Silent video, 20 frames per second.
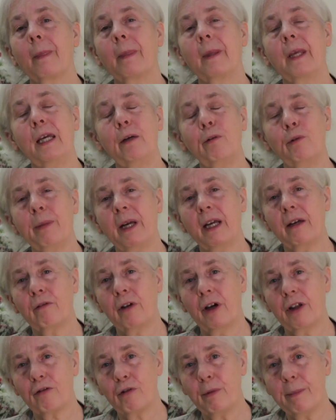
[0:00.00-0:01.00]
he would make
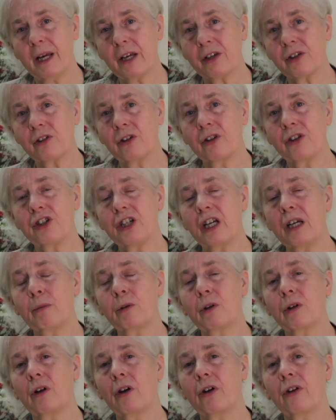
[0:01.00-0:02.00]
rather a mess on the
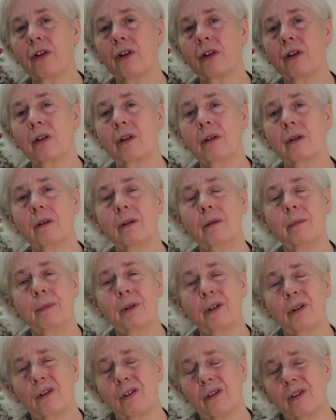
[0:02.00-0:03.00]
tablecloth,
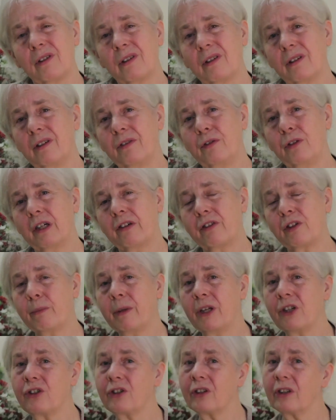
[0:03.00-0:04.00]
because if you have
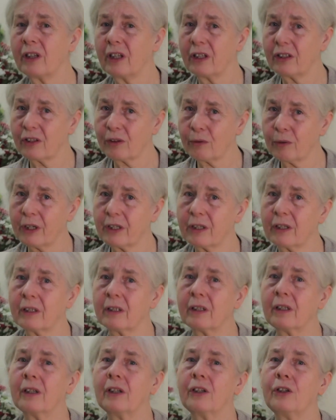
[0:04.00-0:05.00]
dementia, that's quite a
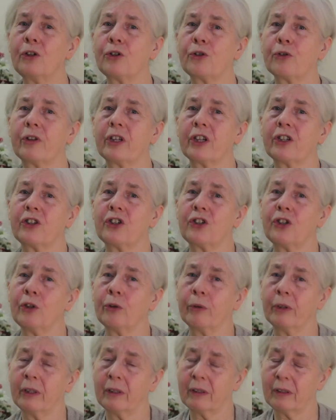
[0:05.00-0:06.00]
usual thing to
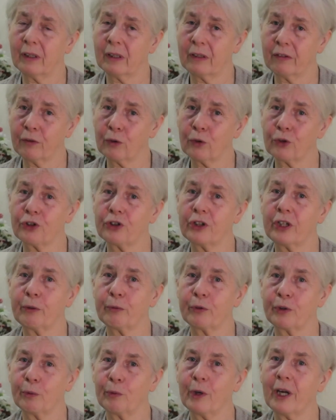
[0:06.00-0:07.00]
do, and unfortunately it
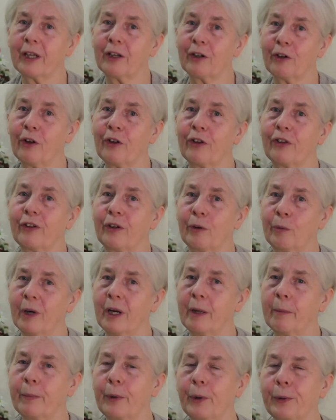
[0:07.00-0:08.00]
was a white cloth and a
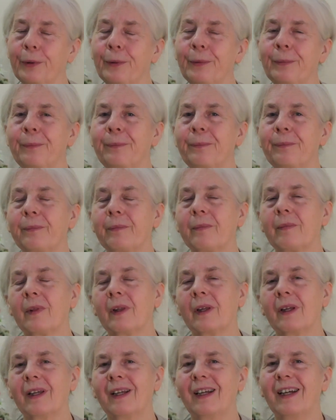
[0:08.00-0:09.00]
white bowl.
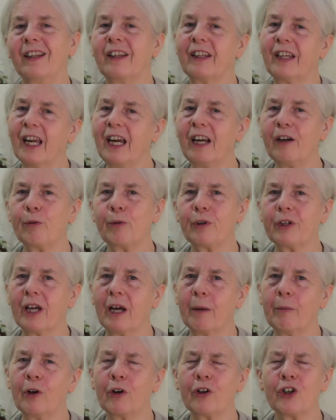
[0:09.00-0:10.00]
And the carer would
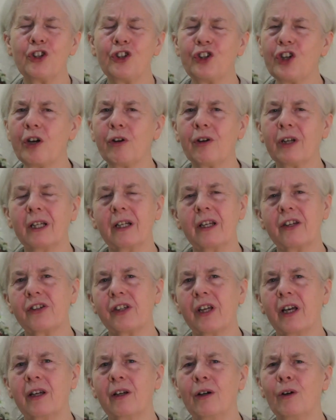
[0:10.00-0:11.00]
come along and jokingly
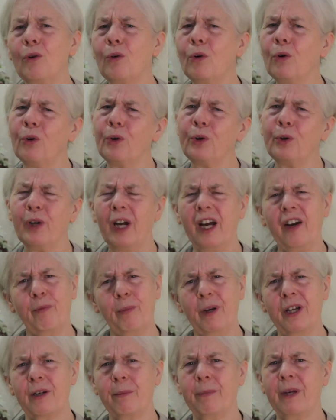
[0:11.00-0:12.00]
say, "Oh, you have
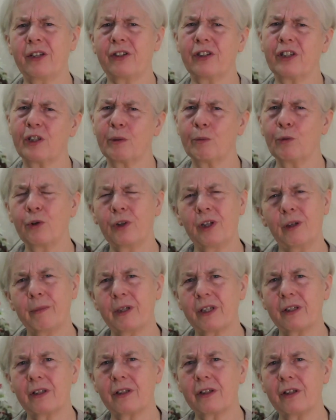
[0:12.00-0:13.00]
made a mess this morning,
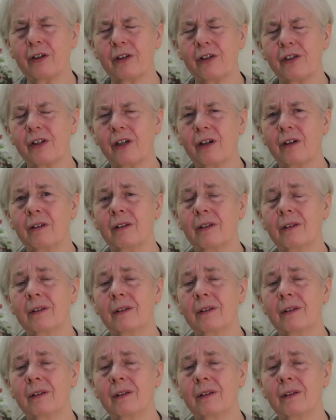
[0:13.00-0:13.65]
Mr. So-and-so."